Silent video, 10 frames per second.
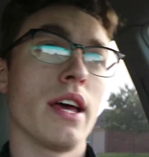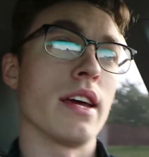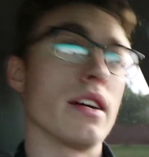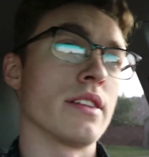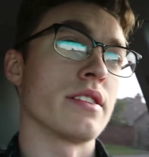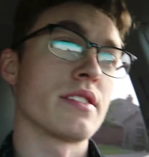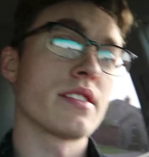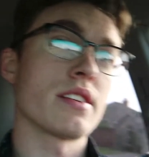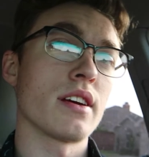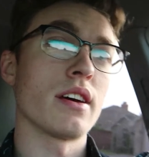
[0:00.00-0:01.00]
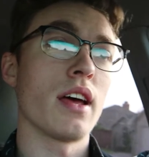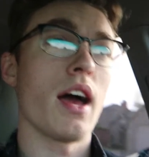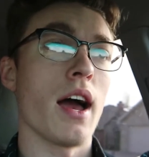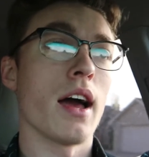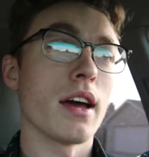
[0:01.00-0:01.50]
and
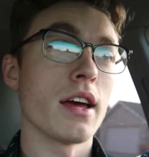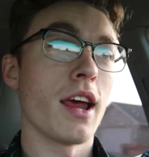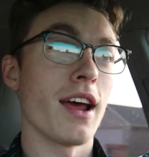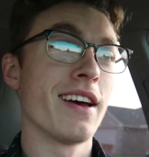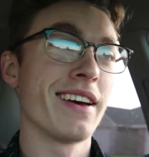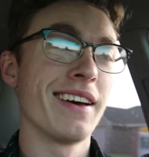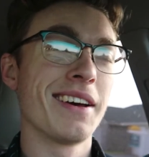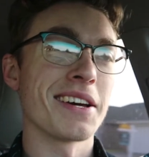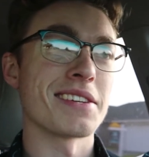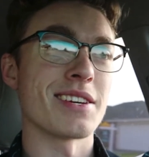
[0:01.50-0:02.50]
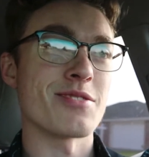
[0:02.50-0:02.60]
I guess